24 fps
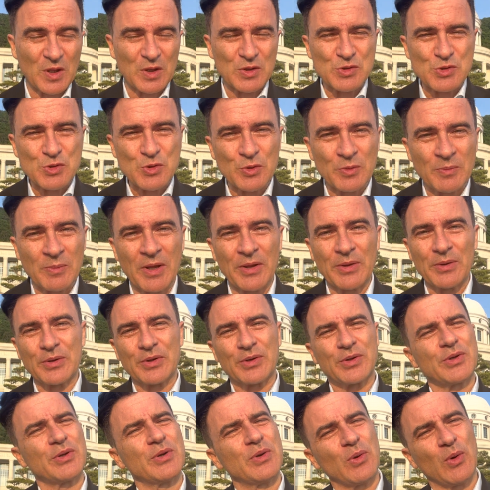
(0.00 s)
True Mother
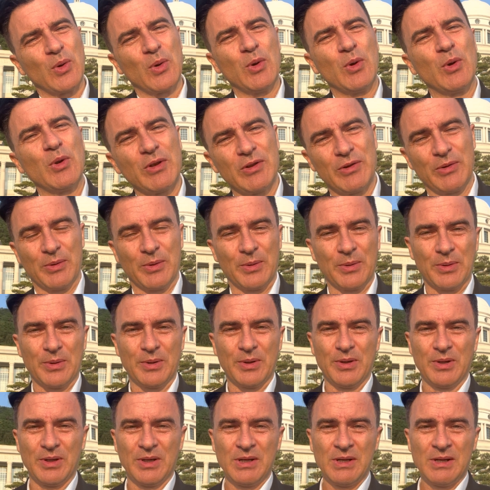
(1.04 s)
heard all your
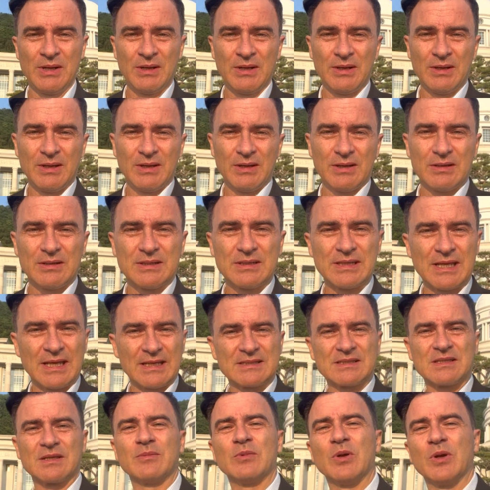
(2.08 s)

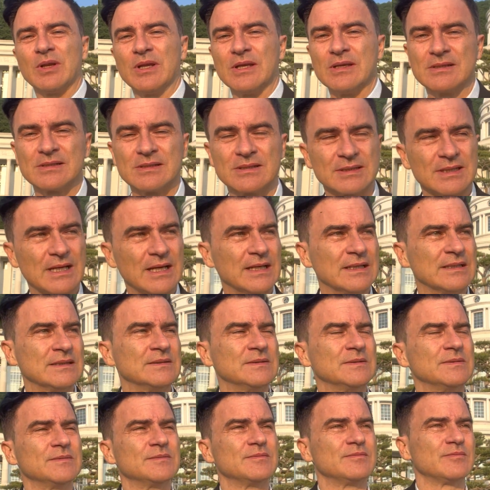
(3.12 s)
testimonies
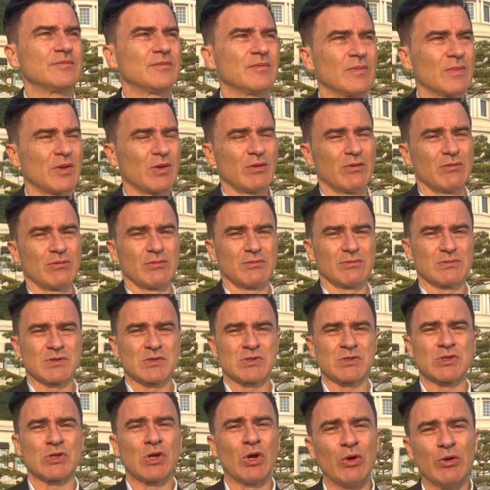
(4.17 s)
and
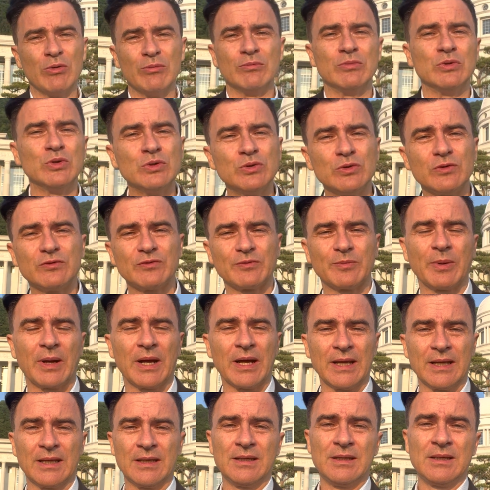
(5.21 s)
so moved
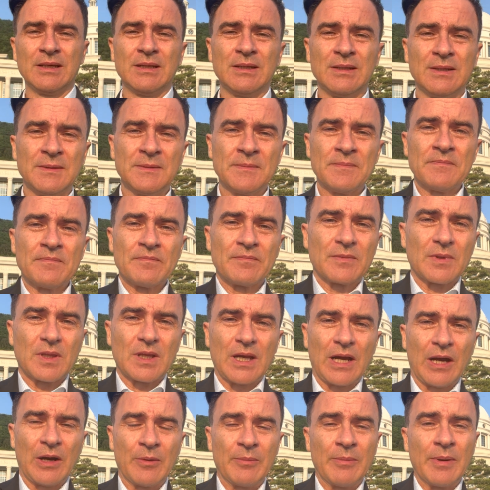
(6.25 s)
by
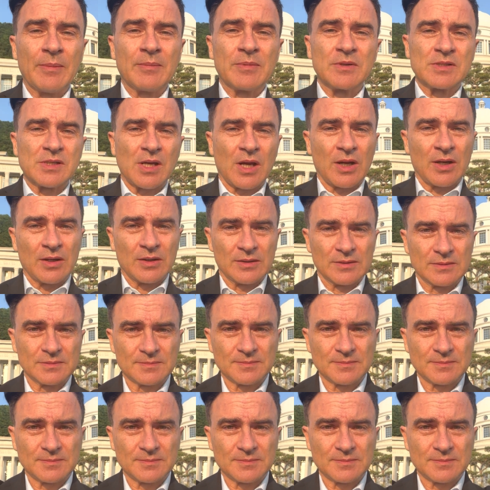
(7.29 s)
our members' heart.